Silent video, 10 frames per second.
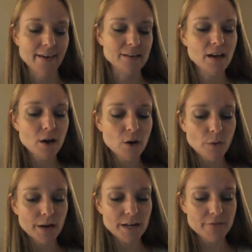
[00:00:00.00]
And
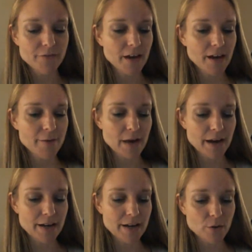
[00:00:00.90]
what if
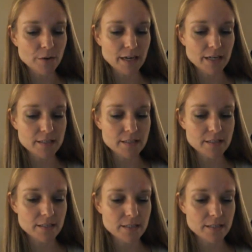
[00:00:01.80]
I don't get